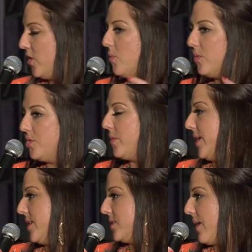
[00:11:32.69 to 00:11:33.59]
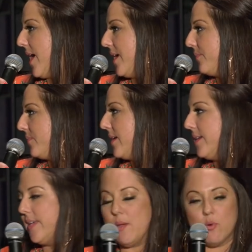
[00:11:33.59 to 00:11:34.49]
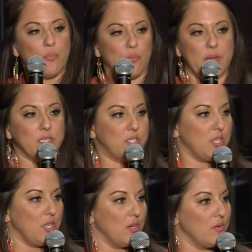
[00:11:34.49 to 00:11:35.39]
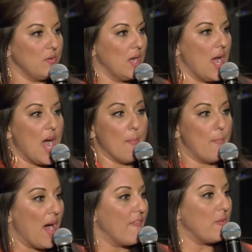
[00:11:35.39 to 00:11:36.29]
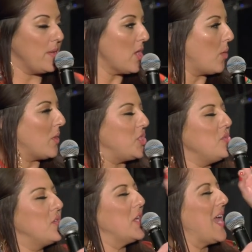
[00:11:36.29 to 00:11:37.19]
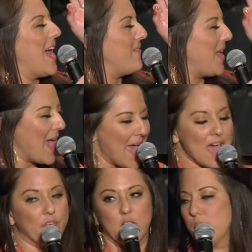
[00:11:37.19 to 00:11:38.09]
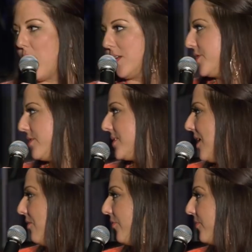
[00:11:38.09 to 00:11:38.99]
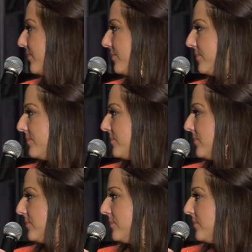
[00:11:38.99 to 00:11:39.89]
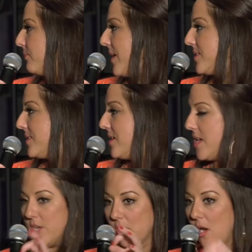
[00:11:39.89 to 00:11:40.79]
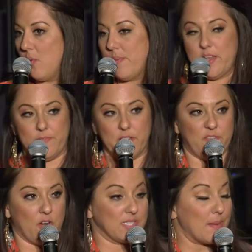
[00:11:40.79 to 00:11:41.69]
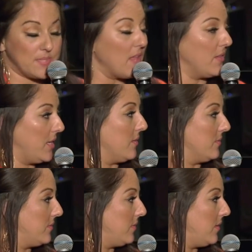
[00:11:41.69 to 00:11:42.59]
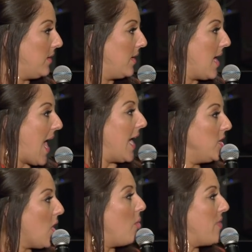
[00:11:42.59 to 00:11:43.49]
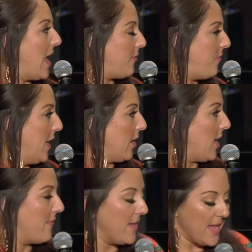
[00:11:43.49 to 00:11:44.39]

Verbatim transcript: If you will do it His way, He will bring to you above and beyond what you could have ever brought to yourself by seeking your own benefit first. I'm telling you. I know that fear